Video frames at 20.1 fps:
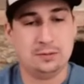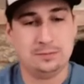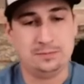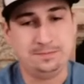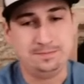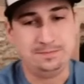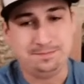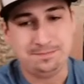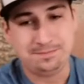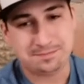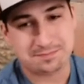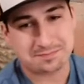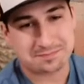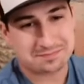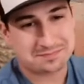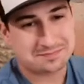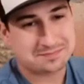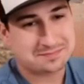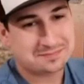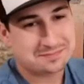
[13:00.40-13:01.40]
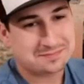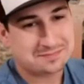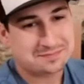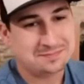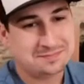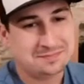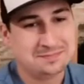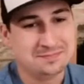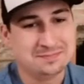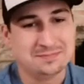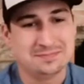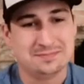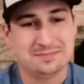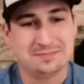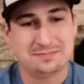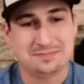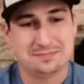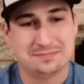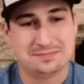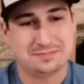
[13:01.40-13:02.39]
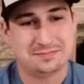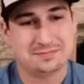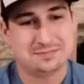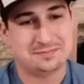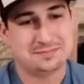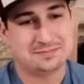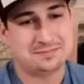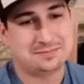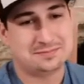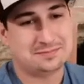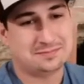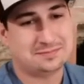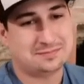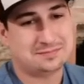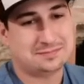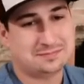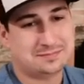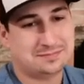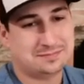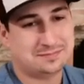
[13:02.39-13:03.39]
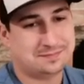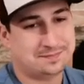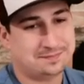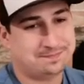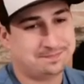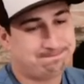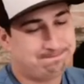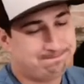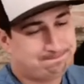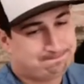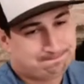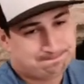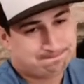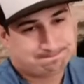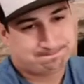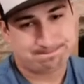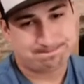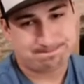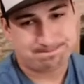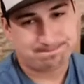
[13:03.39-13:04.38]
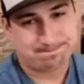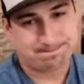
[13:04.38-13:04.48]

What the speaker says: (not speaking)